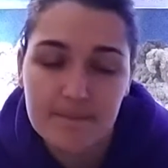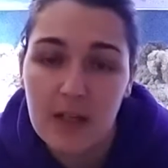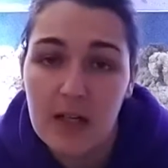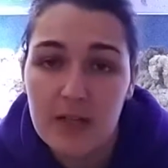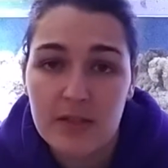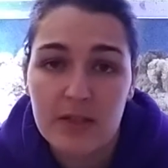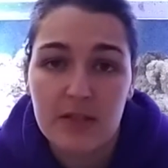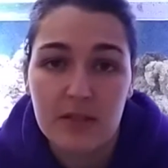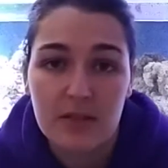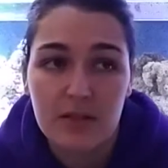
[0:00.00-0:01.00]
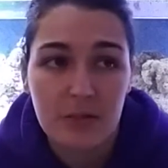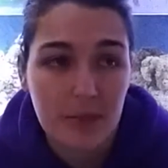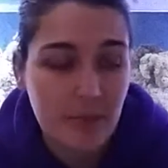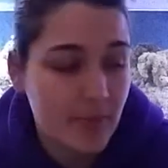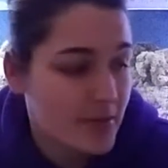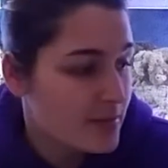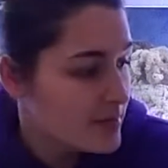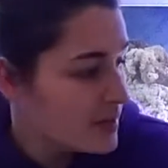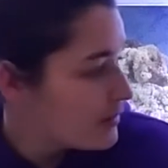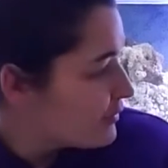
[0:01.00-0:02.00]
auctions, or maybe put some
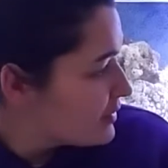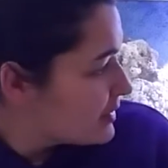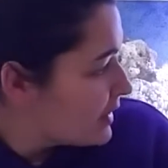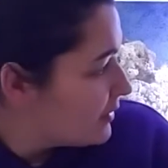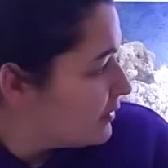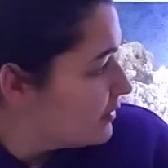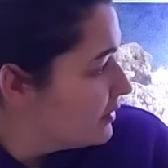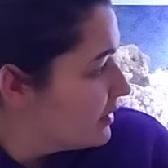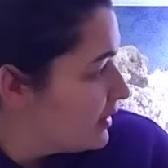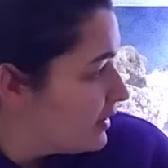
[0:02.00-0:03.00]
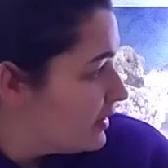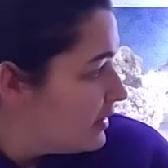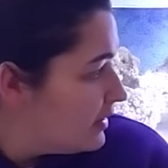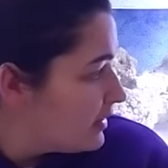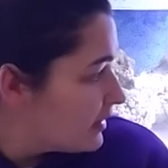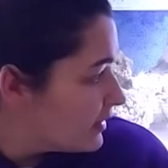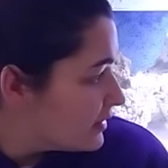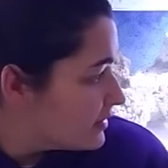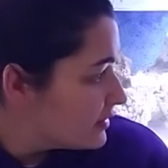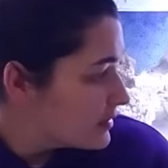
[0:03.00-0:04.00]
stuff for sale,
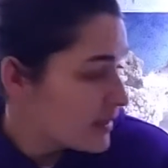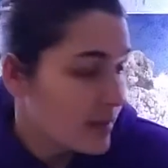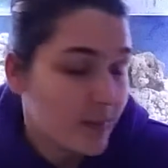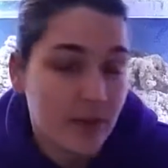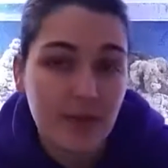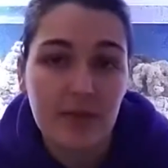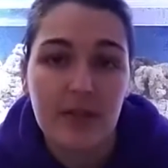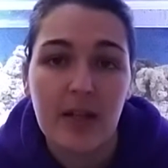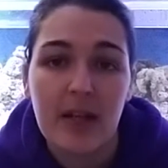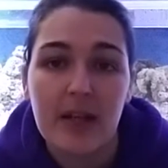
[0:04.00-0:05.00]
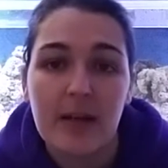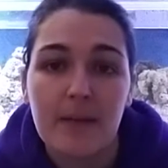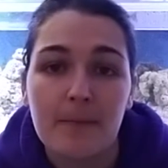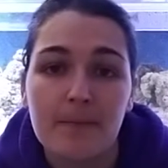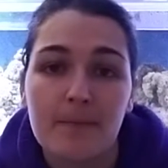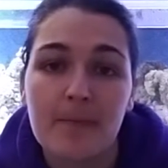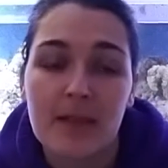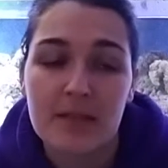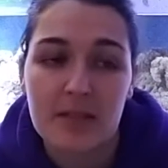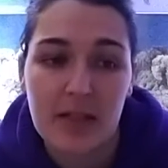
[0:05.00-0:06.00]
because I was thinking about doing
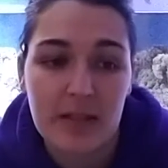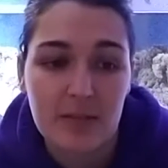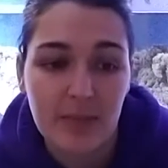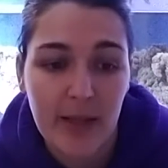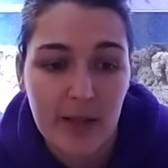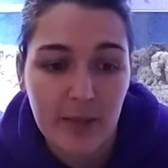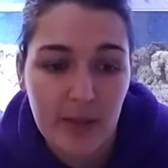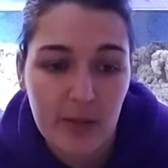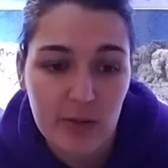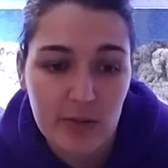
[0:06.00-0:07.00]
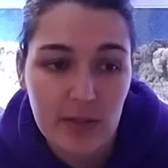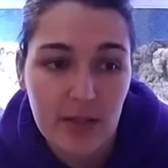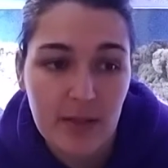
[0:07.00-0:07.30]
since I got some Black Widows